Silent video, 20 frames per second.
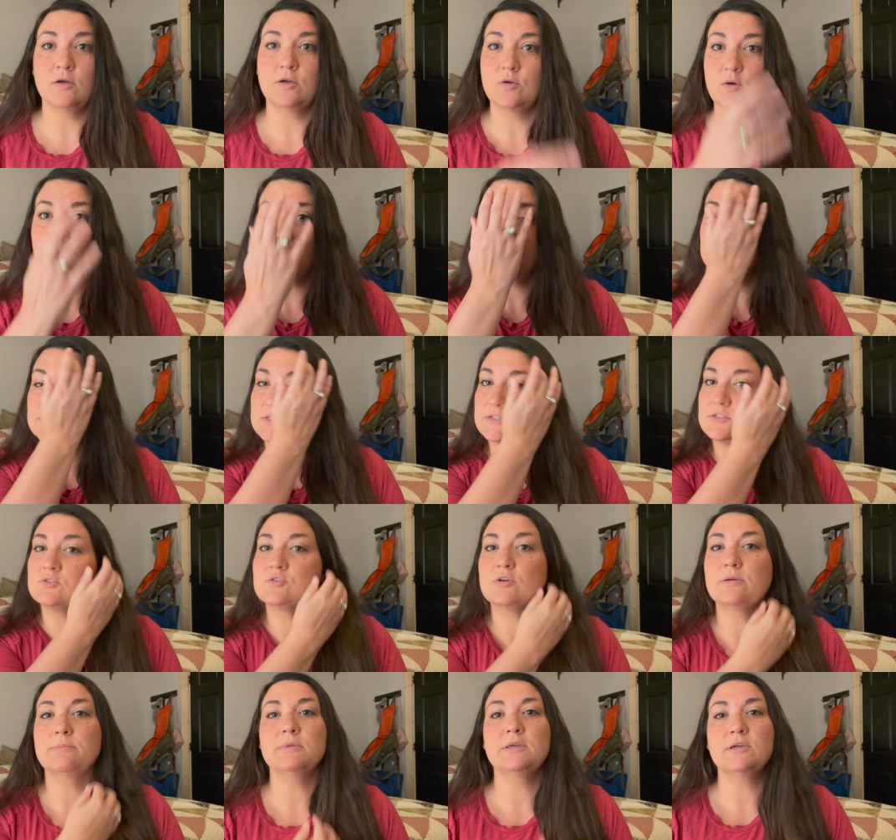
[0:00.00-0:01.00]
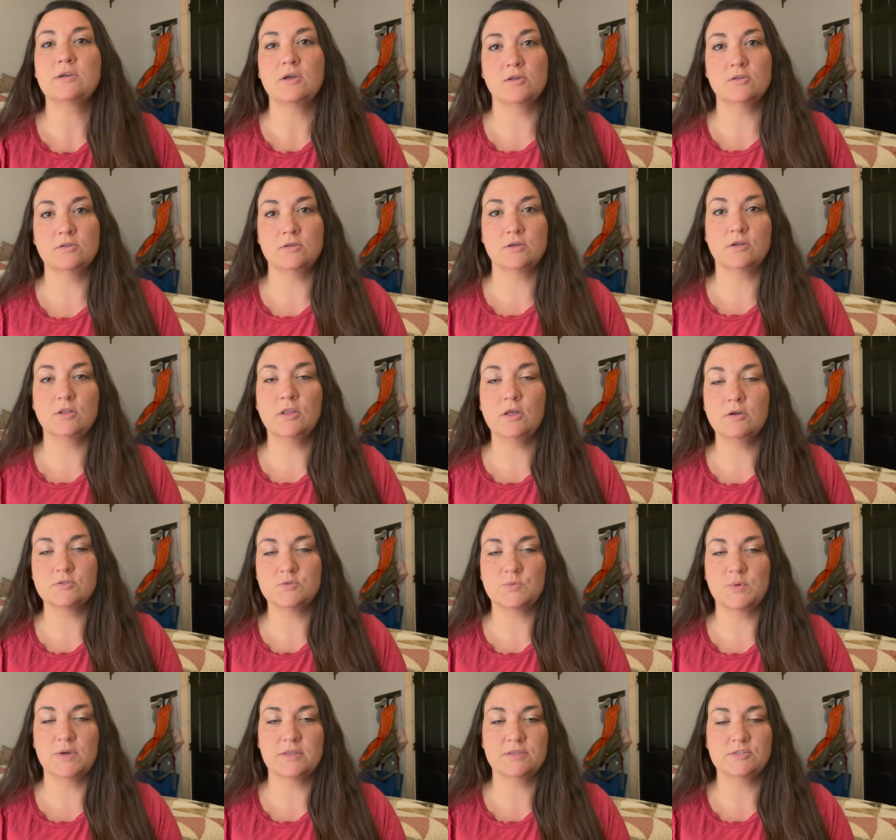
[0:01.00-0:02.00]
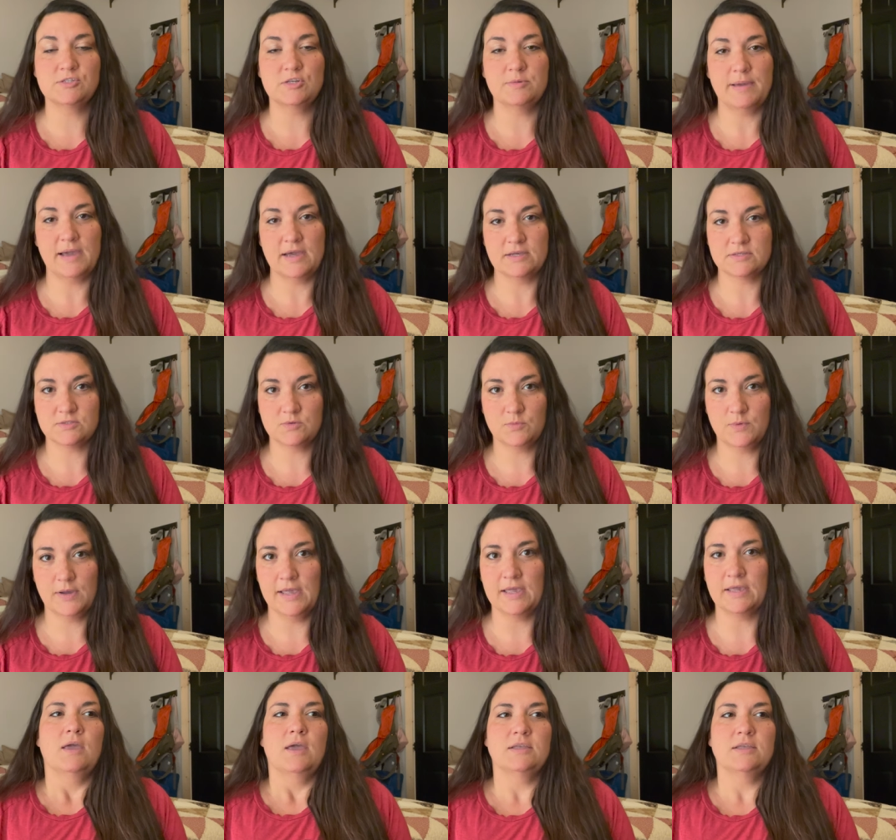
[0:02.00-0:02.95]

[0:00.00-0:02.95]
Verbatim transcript: who I was extremely close with, she passed away.